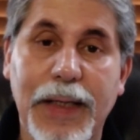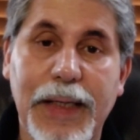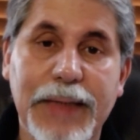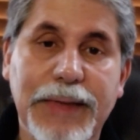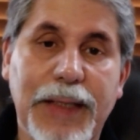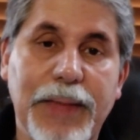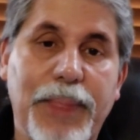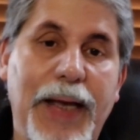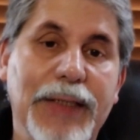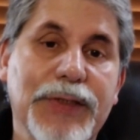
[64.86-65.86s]
is a
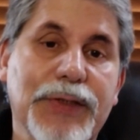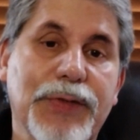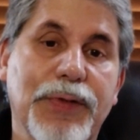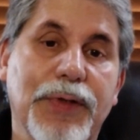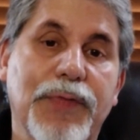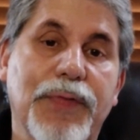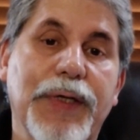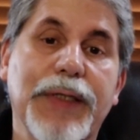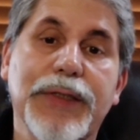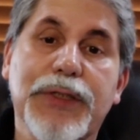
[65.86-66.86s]
pastor of
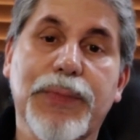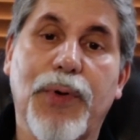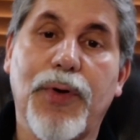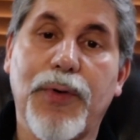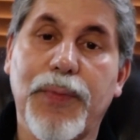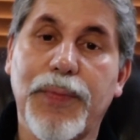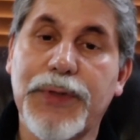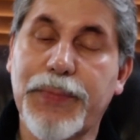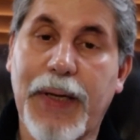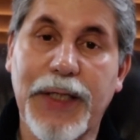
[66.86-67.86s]
a small
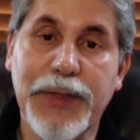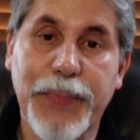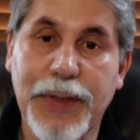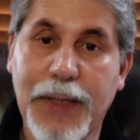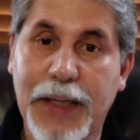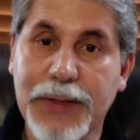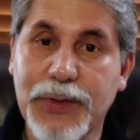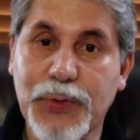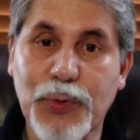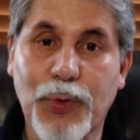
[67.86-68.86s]
Spanish
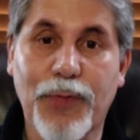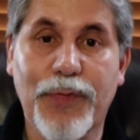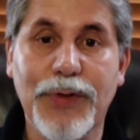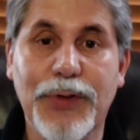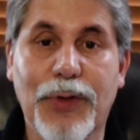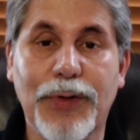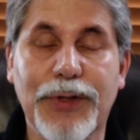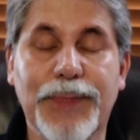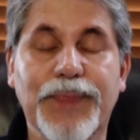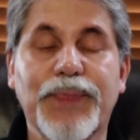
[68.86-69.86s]
Pentecostal storefront
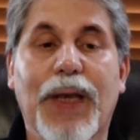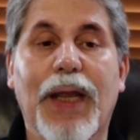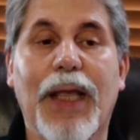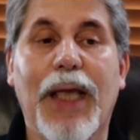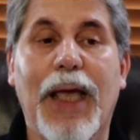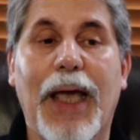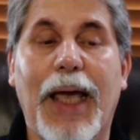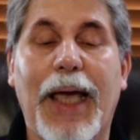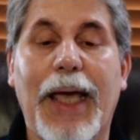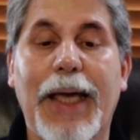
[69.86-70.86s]
church,
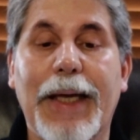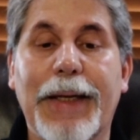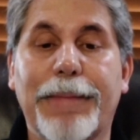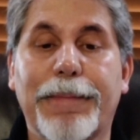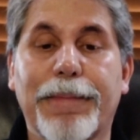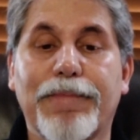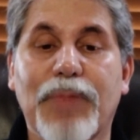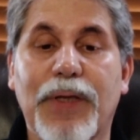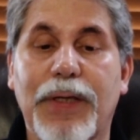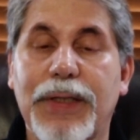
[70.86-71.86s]
and
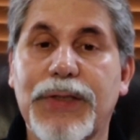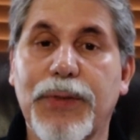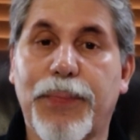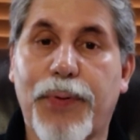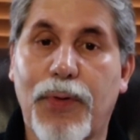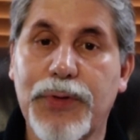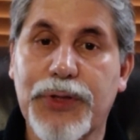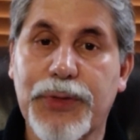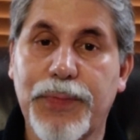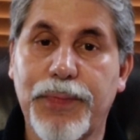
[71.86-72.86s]
he is
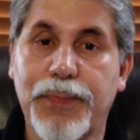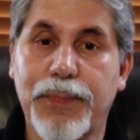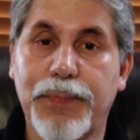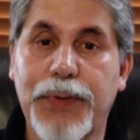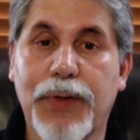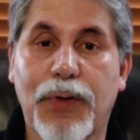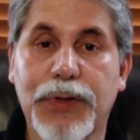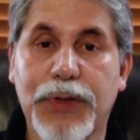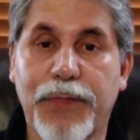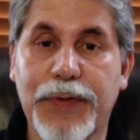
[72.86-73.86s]
approached
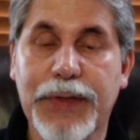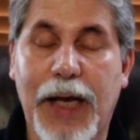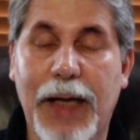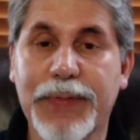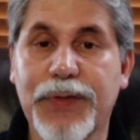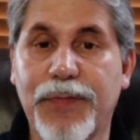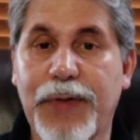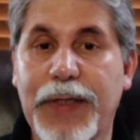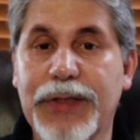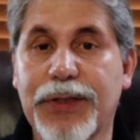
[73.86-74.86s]
because of his
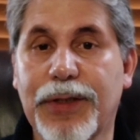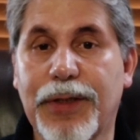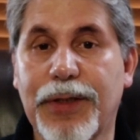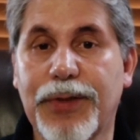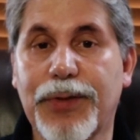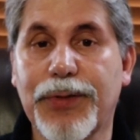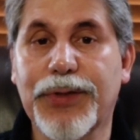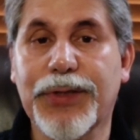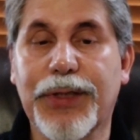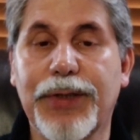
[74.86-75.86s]
observation and clinical
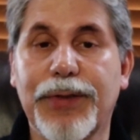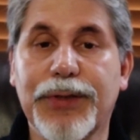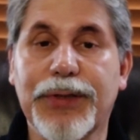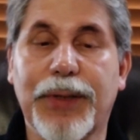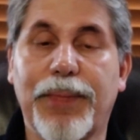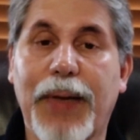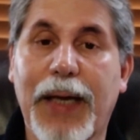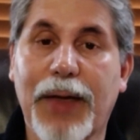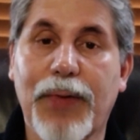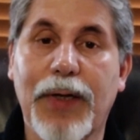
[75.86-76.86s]
skills and
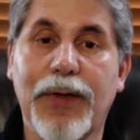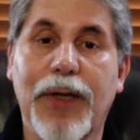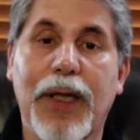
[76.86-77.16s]
background